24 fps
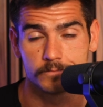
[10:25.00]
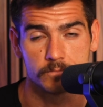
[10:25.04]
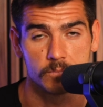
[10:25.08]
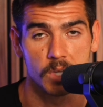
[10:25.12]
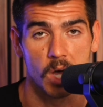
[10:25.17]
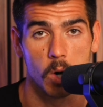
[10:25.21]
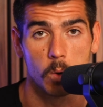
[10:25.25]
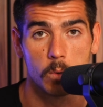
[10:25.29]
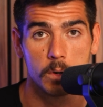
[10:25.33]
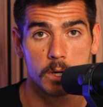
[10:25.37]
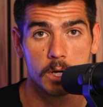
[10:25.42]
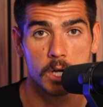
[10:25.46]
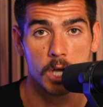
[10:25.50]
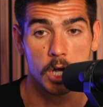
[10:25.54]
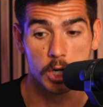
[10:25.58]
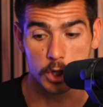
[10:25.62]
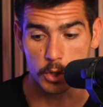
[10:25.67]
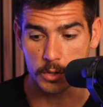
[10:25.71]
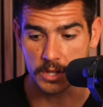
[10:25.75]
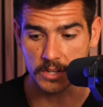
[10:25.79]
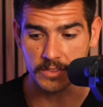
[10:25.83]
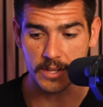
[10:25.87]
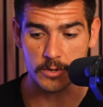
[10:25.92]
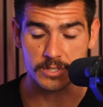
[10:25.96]
No. Do
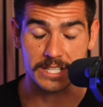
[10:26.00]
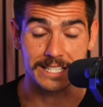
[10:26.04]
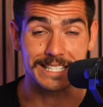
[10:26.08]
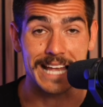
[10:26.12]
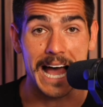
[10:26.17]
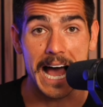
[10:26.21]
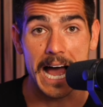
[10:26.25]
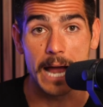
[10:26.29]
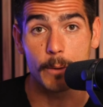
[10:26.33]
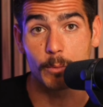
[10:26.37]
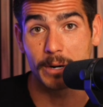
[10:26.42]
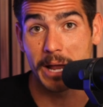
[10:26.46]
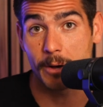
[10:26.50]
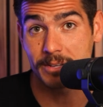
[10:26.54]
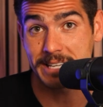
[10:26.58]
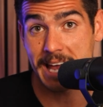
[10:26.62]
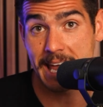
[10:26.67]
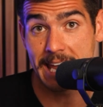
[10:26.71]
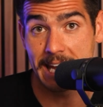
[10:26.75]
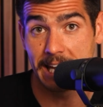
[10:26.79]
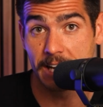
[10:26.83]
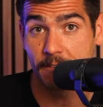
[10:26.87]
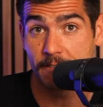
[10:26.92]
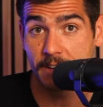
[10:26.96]
you think there was a time when I was
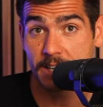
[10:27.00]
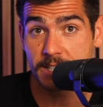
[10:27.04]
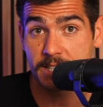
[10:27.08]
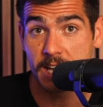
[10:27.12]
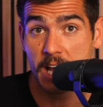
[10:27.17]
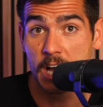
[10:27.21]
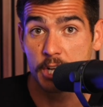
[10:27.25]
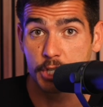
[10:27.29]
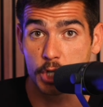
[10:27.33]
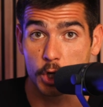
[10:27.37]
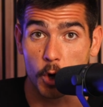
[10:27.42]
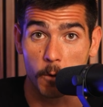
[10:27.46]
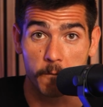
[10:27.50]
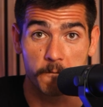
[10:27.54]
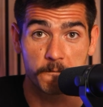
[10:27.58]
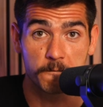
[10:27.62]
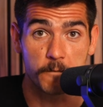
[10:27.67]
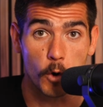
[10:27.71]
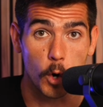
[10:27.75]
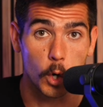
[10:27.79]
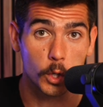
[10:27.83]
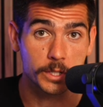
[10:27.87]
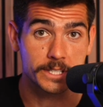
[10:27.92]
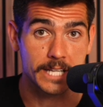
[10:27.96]
at Innovis to go
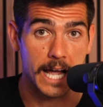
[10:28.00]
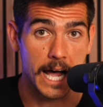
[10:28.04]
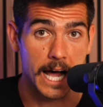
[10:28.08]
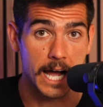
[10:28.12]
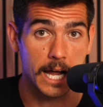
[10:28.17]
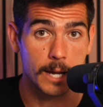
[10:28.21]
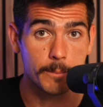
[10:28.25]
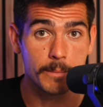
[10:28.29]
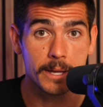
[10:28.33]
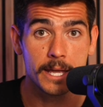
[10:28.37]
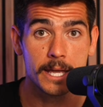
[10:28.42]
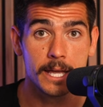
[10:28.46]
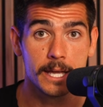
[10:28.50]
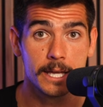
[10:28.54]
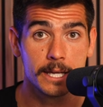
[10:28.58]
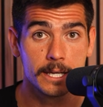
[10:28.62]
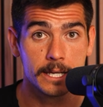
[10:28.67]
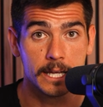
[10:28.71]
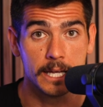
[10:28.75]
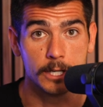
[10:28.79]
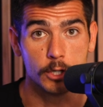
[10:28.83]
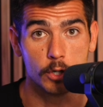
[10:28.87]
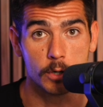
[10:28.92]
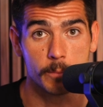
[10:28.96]
full time
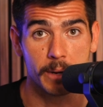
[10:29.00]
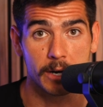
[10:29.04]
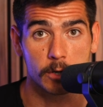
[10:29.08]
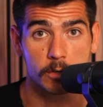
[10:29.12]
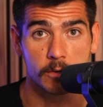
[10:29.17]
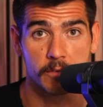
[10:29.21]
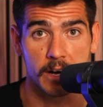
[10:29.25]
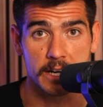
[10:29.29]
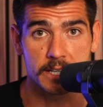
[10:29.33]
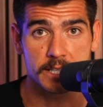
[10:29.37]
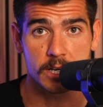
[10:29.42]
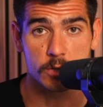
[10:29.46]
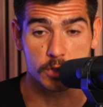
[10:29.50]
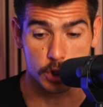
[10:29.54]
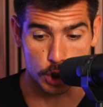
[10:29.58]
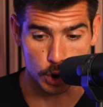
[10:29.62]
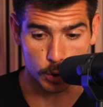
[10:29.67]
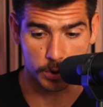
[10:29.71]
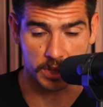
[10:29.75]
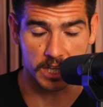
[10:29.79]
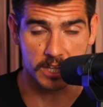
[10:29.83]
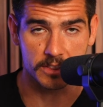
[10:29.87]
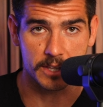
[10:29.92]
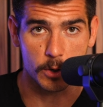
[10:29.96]
in new to medical device sales? Do you
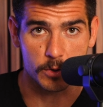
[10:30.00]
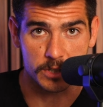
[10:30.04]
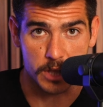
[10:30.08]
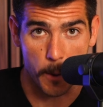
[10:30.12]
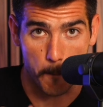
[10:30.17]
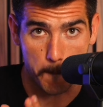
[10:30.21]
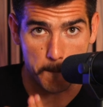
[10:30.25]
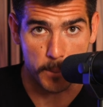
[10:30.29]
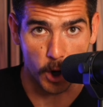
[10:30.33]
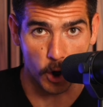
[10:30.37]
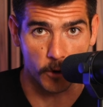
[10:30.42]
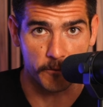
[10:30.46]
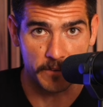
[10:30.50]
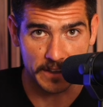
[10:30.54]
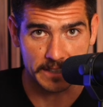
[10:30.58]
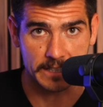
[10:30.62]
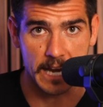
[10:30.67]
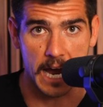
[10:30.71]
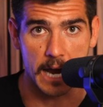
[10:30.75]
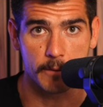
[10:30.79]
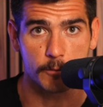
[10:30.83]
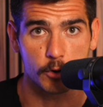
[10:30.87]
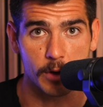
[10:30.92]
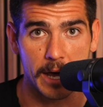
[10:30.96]
think there was the perfect
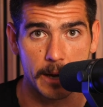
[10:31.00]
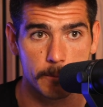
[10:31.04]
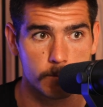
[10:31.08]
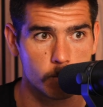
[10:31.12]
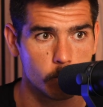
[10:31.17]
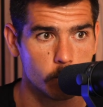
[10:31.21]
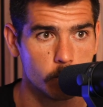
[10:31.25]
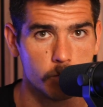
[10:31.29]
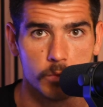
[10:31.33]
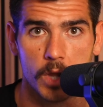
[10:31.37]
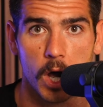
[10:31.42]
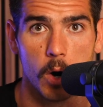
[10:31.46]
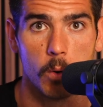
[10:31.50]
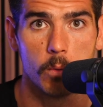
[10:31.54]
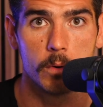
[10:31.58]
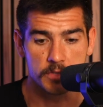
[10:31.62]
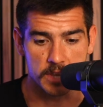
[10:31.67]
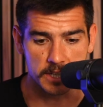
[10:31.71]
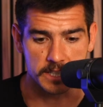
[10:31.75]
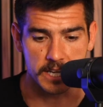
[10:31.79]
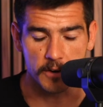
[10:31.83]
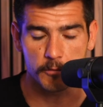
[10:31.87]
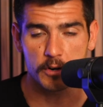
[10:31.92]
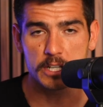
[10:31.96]
time for that? No.
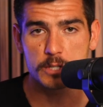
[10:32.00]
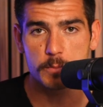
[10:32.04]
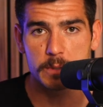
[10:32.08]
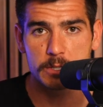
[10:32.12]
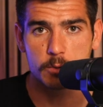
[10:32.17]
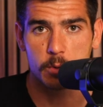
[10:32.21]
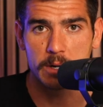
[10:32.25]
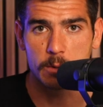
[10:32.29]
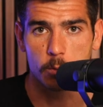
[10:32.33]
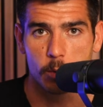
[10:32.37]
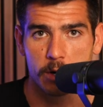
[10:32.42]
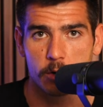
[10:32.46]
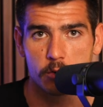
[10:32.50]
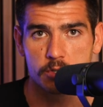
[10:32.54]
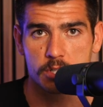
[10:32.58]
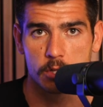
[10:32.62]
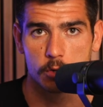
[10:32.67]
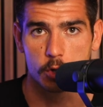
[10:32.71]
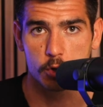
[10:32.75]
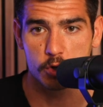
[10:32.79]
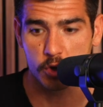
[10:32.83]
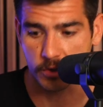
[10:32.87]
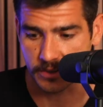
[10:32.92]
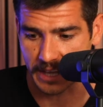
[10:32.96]
The difference between winners and
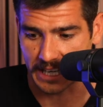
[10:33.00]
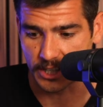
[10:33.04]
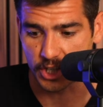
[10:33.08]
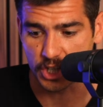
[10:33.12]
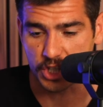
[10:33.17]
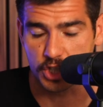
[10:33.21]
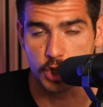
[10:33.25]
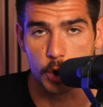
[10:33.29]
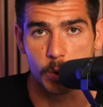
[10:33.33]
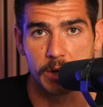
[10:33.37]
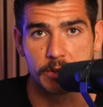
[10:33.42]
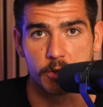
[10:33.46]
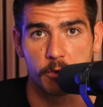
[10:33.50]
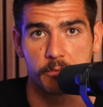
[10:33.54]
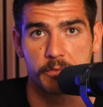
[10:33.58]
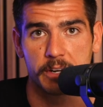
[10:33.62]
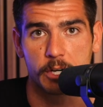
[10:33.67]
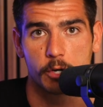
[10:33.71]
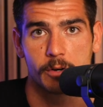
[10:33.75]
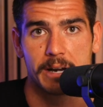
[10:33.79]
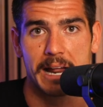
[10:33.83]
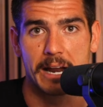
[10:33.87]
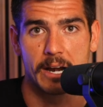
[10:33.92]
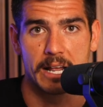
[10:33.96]
losers, they just do it and they'll
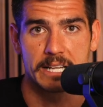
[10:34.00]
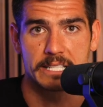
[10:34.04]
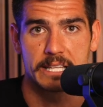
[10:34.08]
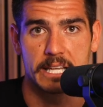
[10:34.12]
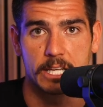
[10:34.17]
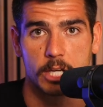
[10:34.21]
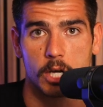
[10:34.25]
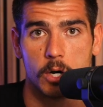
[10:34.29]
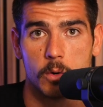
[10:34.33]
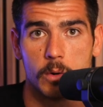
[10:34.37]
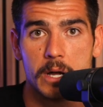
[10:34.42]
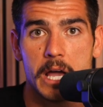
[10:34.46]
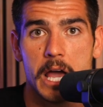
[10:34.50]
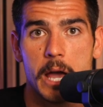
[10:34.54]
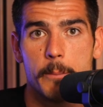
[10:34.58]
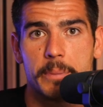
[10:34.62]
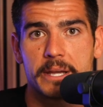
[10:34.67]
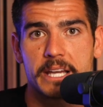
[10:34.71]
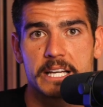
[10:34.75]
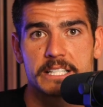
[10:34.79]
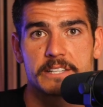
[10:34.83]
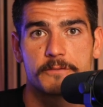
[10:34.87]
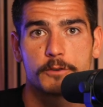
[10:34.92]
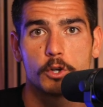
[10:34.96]
figure it out as they go.
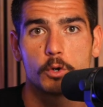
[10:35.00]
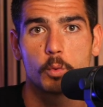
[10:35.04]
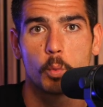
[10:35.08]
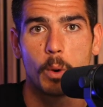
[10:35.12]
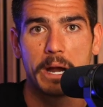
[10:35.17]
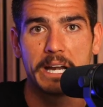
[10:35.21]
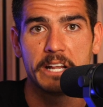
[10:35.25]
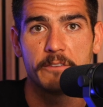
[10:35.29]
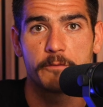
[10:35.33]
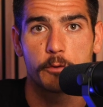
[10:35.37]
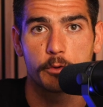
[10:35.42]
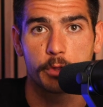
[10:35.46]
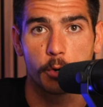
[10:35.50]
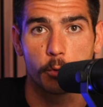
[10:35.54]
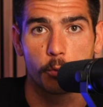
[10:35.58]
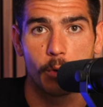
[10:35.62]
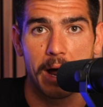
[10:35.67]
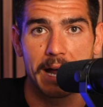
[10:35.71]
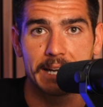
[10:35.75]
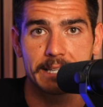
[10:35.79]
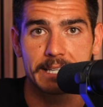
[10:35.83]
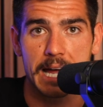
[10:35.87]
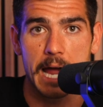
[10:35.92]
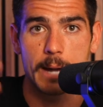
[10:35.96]
Because if you're waiting for the
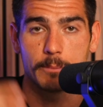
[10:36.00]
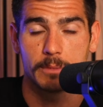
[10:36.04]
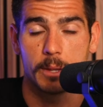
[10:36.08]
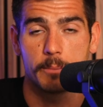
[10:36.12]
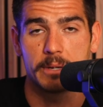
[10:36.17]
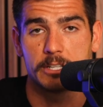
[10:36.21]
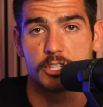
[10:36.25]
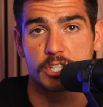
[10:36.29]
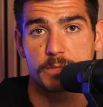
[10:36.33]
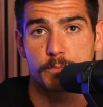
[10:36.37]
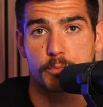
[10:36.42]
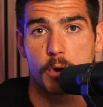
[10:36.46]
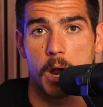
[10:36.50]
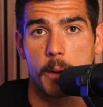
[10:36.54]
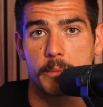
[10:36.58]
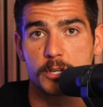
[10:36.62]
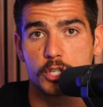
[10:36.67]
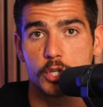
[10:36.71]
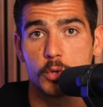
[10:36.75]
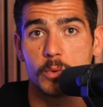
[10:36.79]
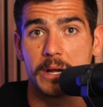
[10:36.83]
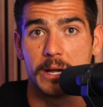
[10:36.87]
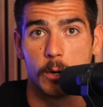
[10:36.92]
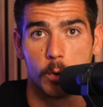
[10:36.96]
right time, let me just
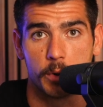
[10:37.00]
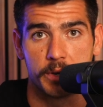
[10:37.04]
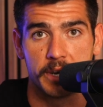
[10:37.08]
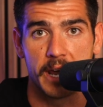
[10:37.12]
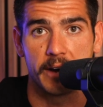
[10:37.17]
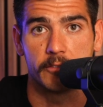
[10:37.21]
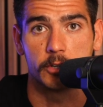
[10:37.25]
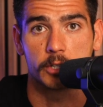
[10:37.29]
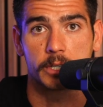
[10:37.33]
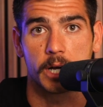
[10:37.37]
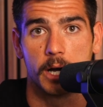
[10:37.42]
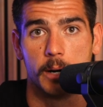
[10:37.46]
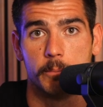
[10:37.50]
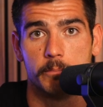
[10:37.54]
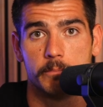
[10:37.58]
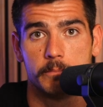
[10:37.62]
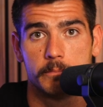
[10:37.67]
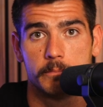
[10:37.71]
promise you, it will never come.